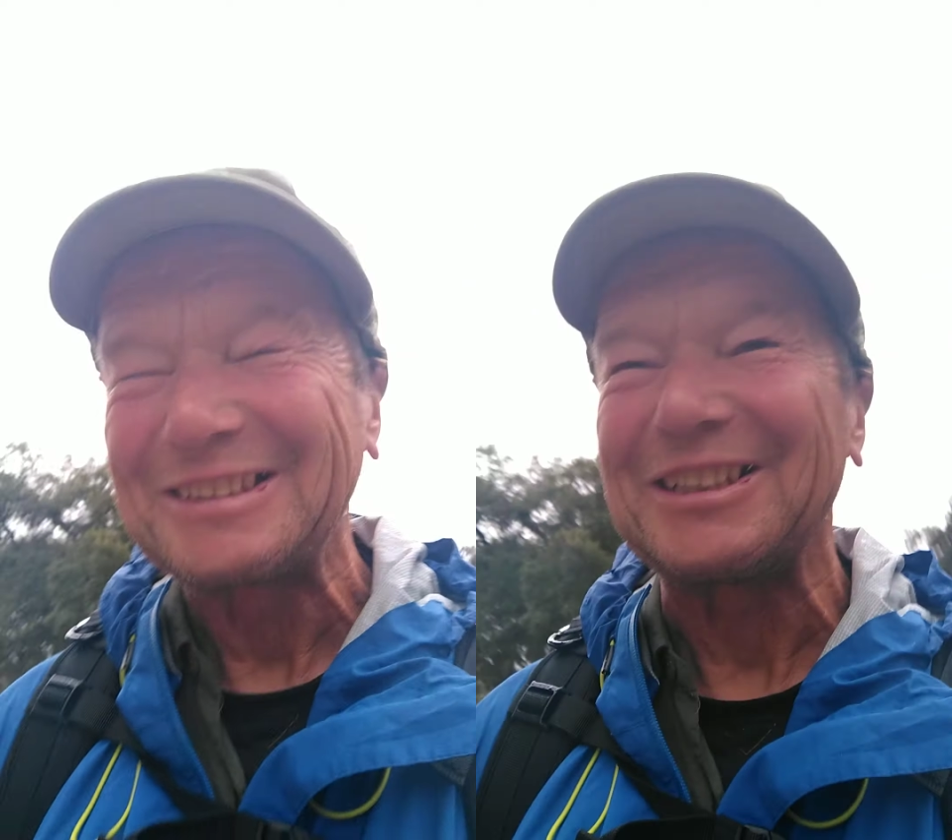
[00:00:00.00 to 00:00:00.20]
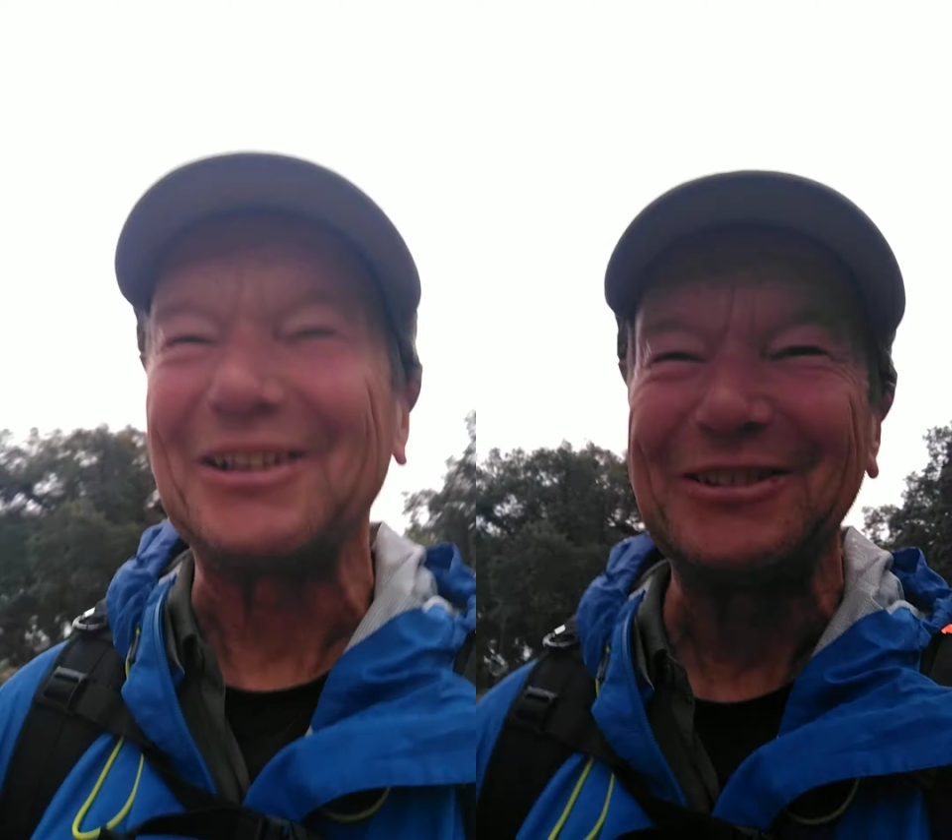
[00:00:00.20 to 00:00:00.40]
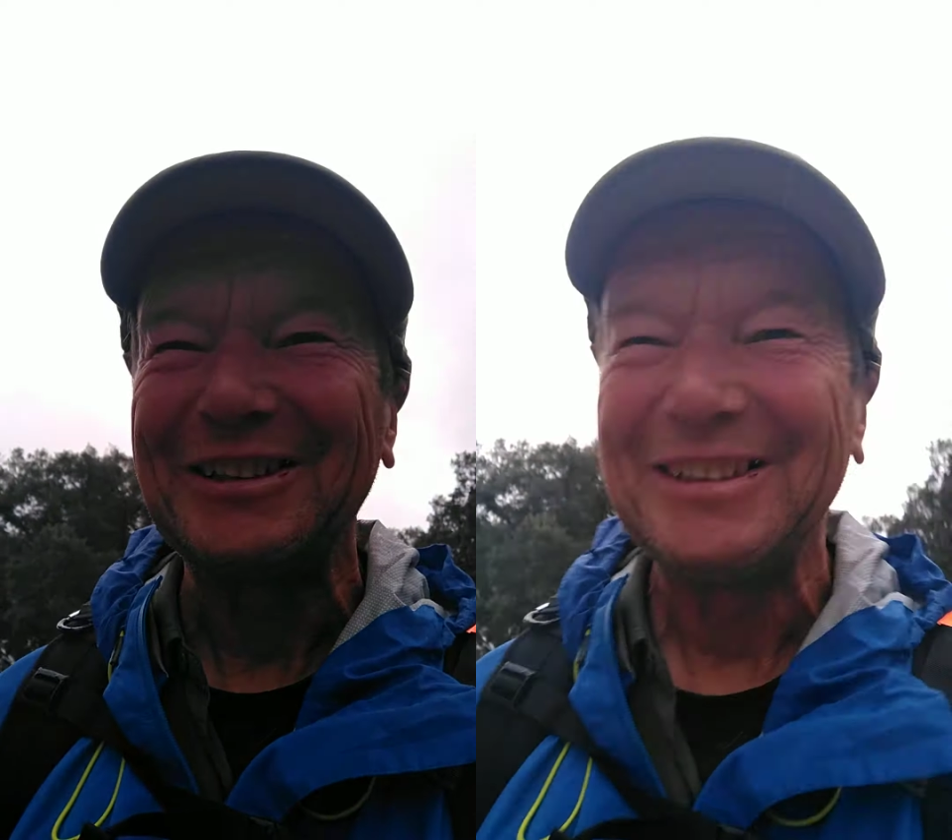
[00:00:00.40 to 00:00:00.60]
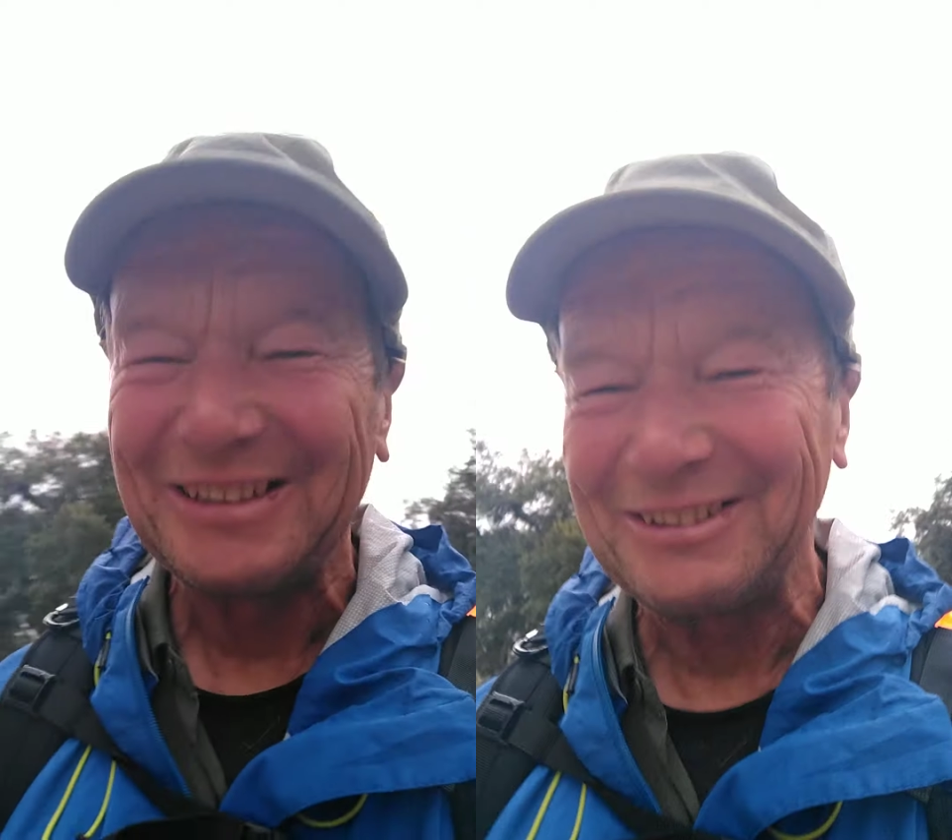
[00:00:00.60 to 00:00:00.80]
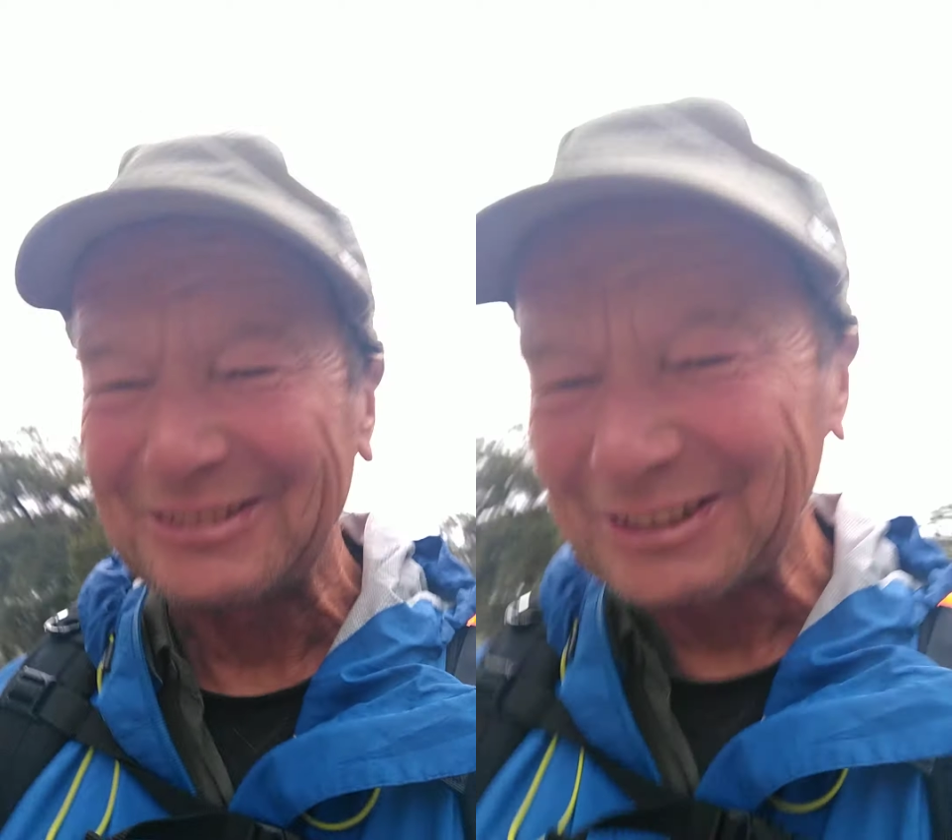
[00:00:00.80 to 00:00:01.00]
So
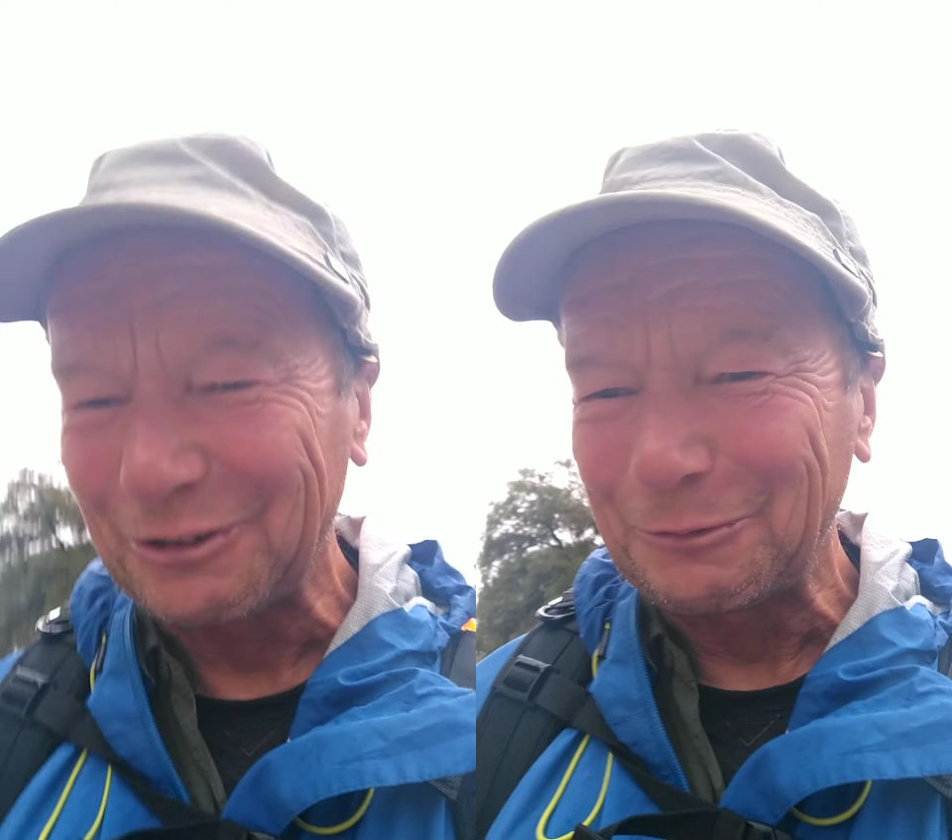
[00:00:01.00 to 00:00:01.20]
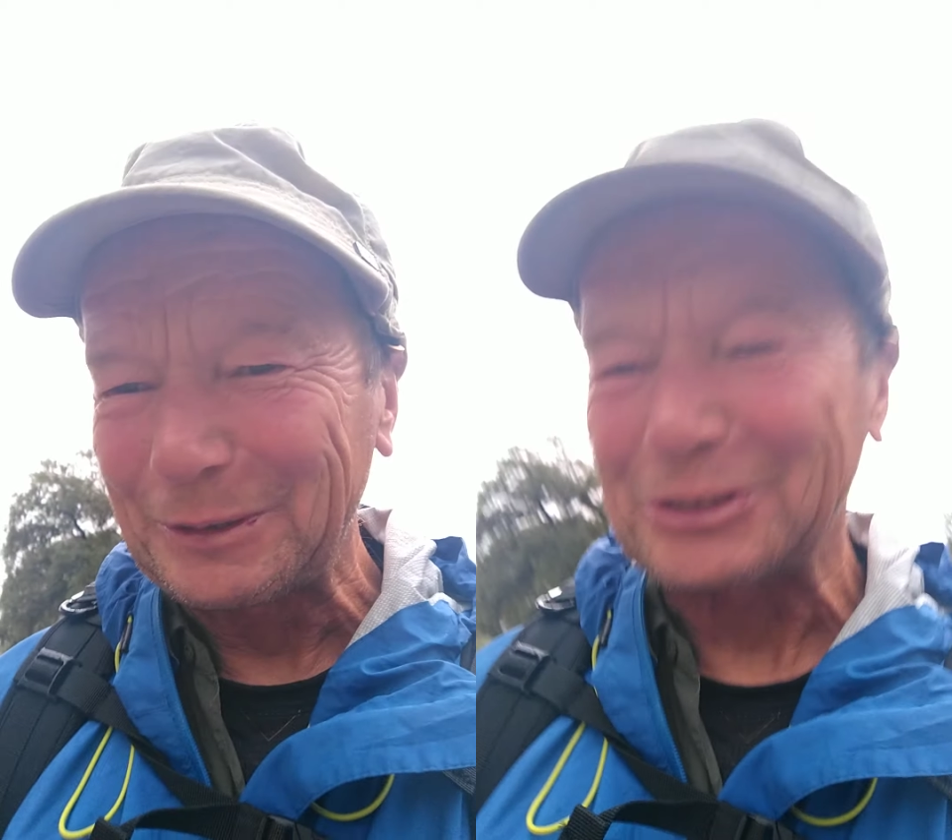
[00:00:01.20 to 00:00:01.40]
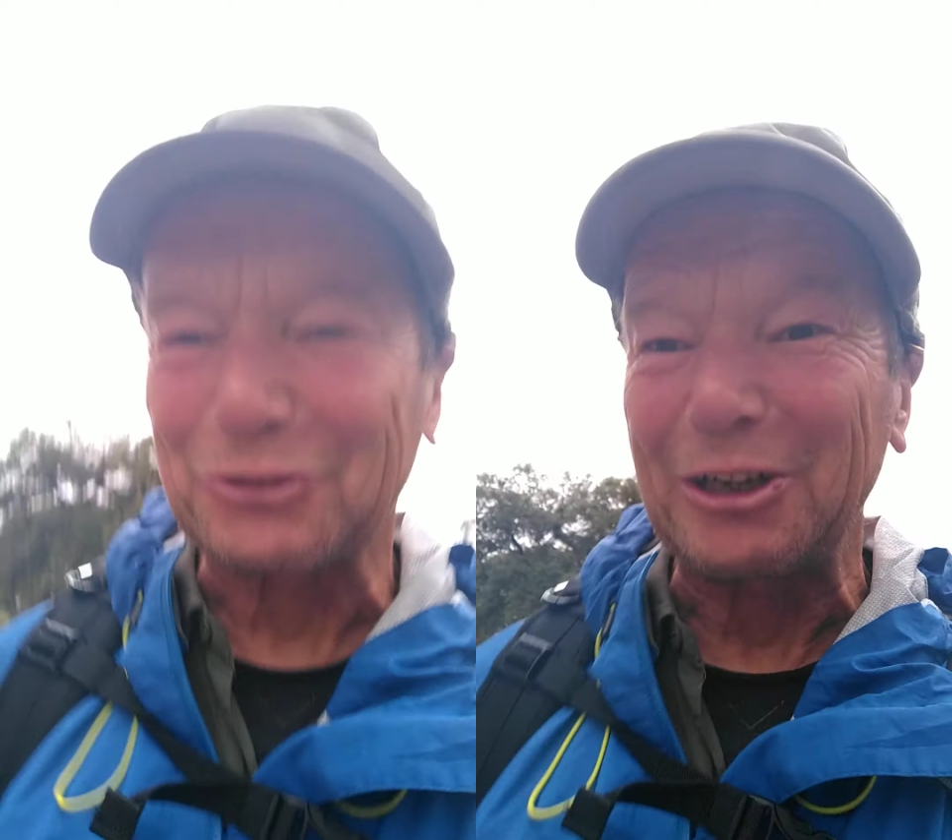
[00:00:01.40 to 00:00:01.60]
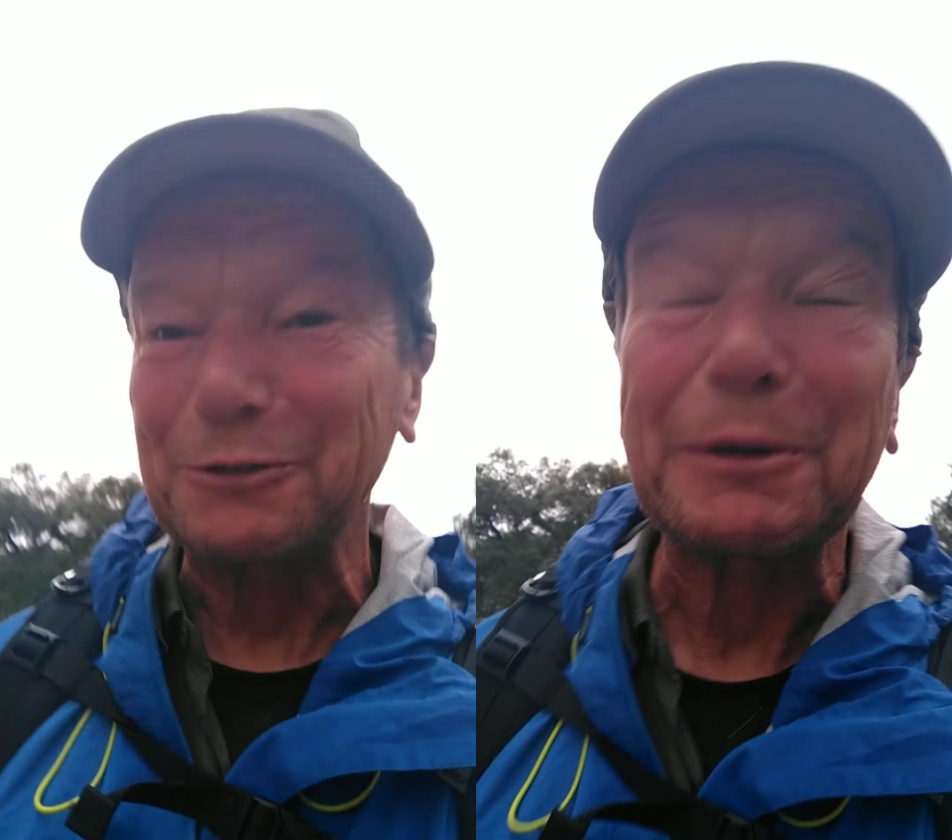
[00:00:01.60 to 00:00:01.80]
it was a little bit strange,